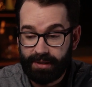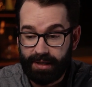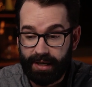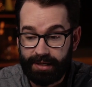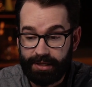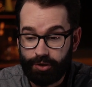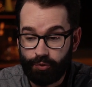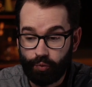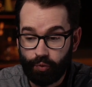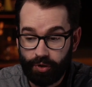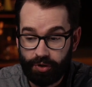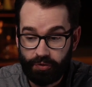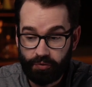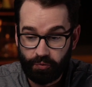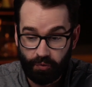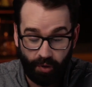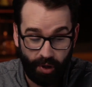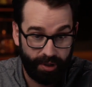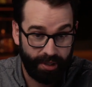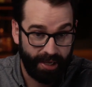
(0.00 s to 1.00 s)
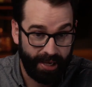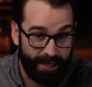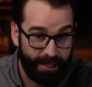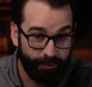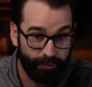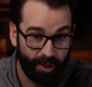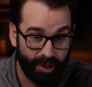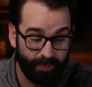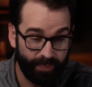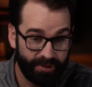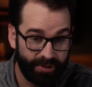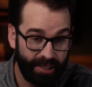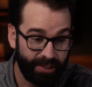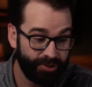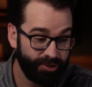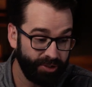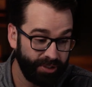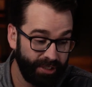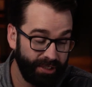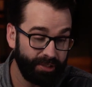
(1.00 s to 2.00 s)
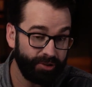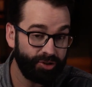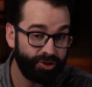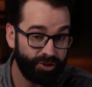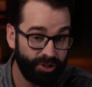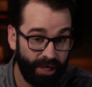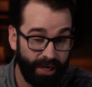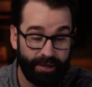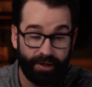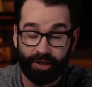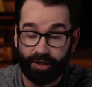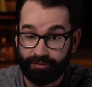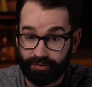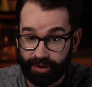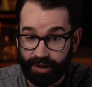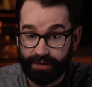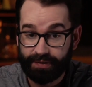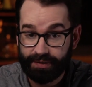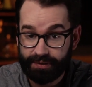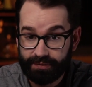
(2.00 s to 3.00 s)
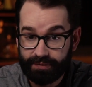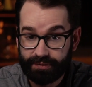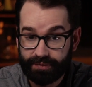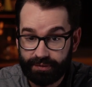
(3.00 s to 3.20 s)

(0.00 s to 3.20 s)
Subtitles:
and you wouldn't want anyone potentially getting shot over it,